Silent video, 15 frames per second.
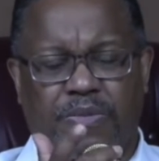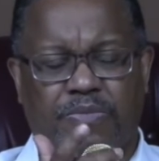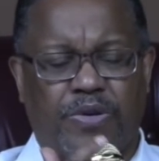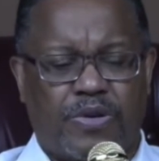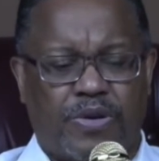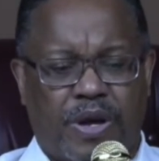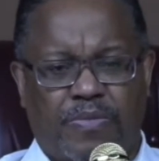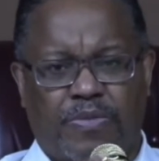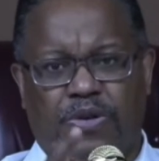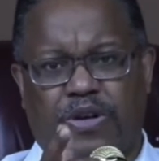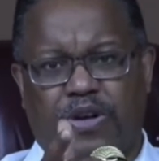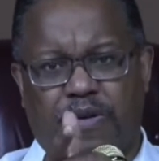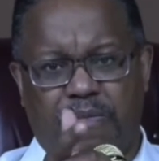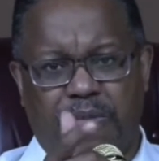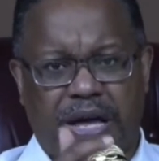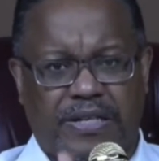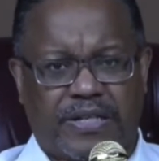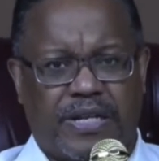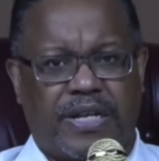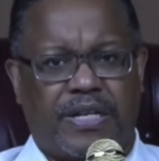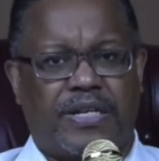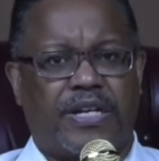I'm gonna I'm gonna come back
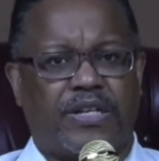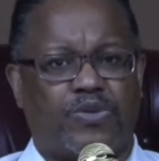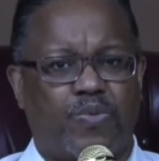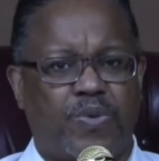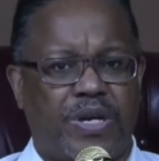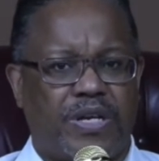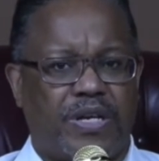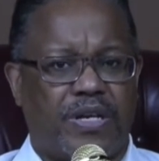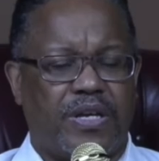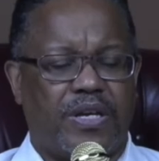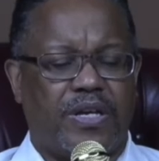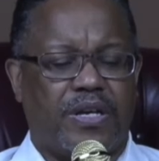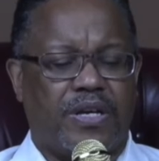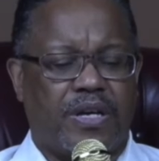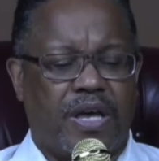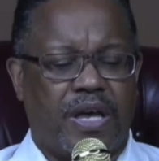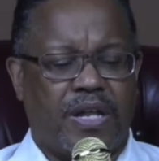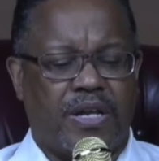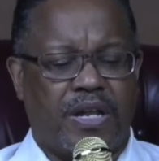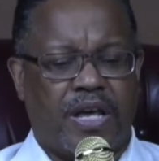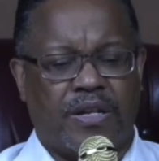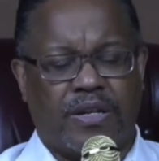to that next week
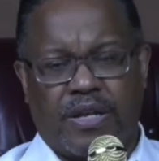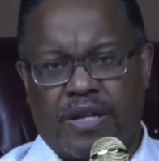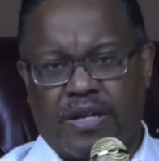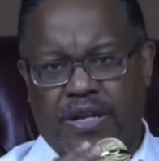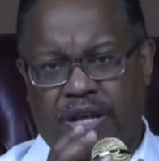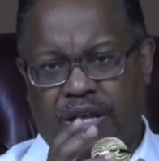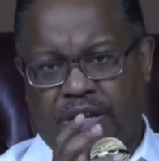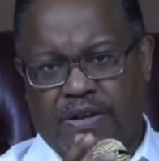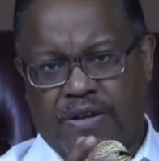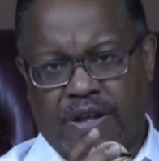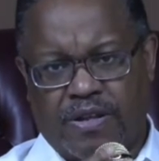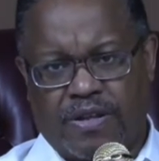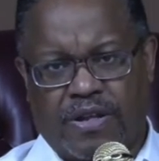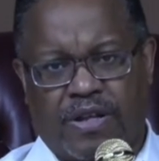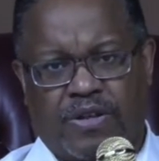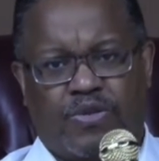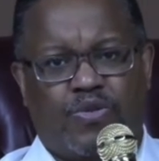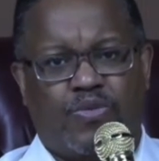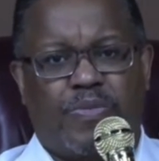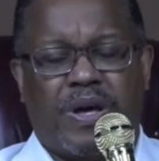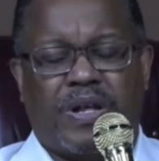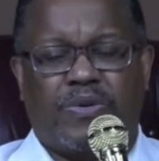and and and and and, and
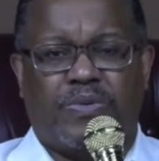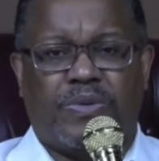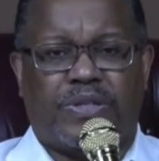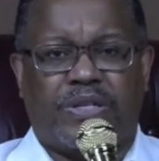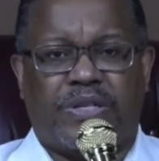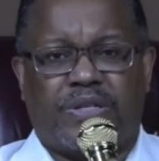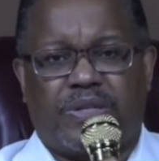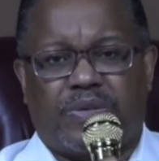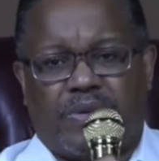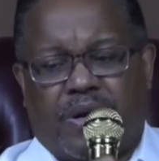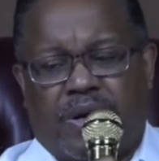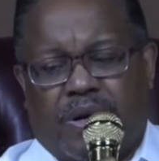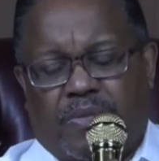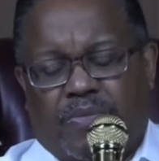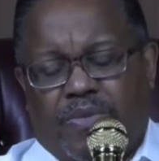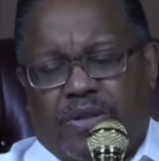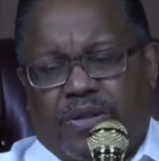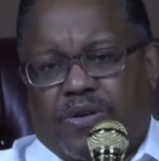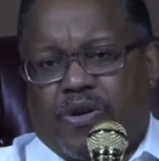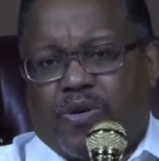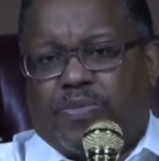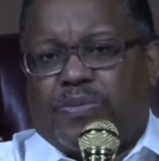do better with this, uh,
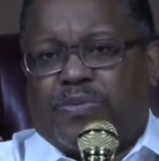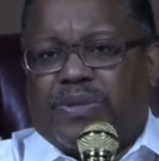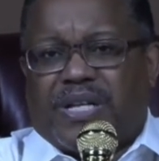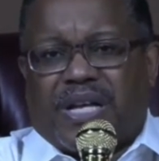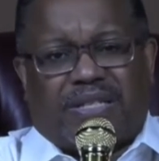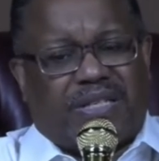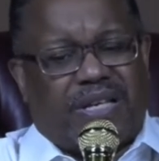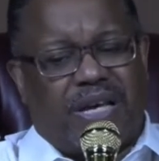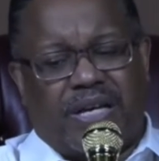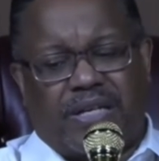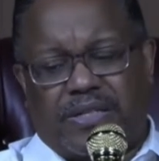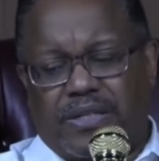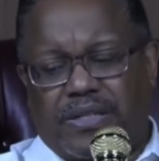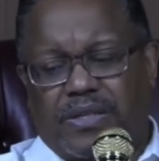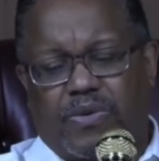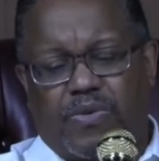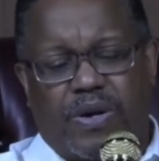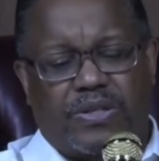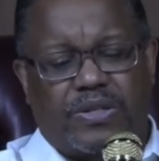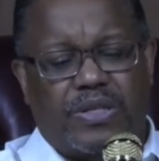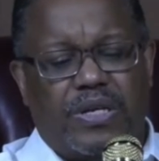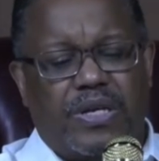brother Copeland. But that's an excellent
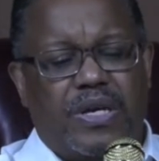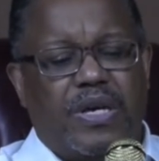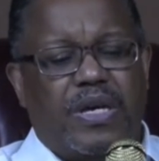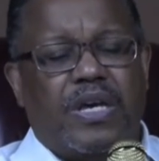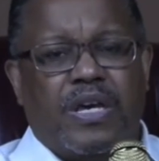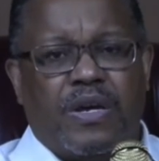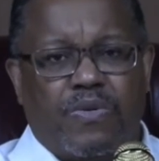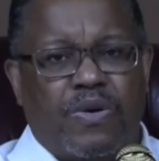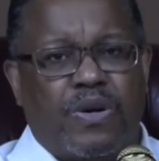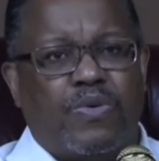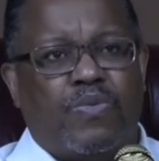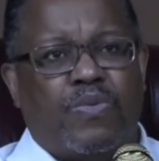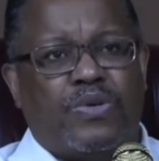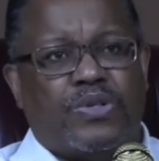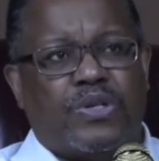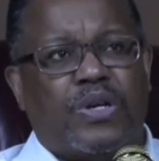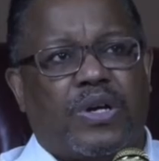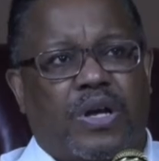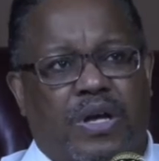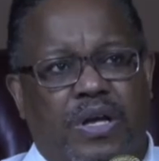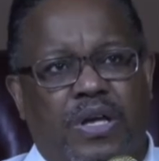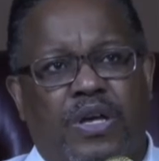question. It it was
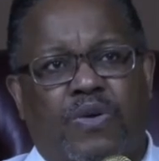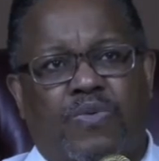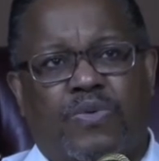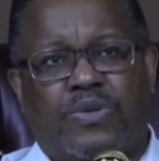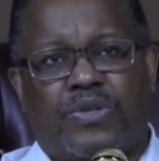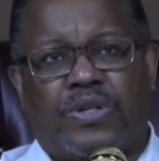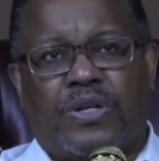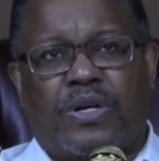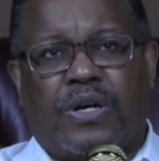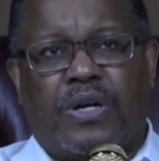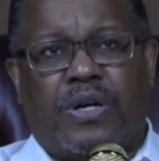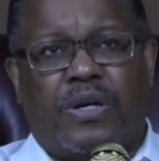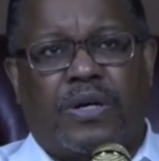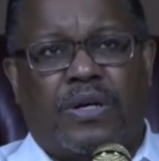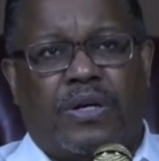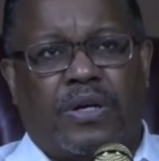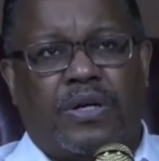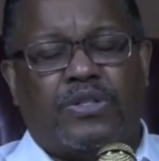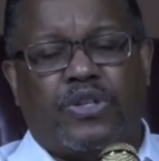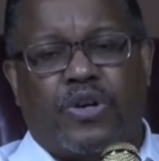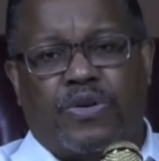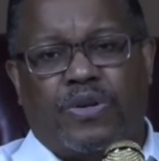a it was a, a,
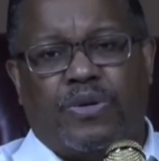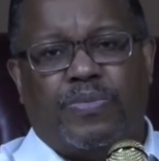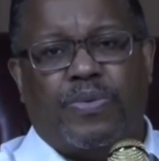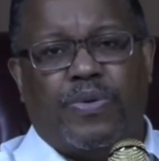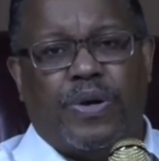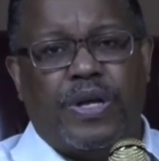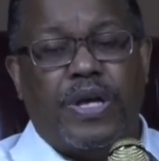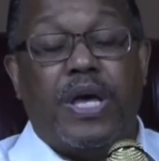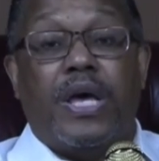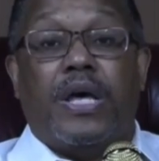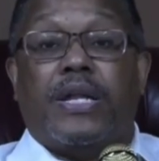a turning point.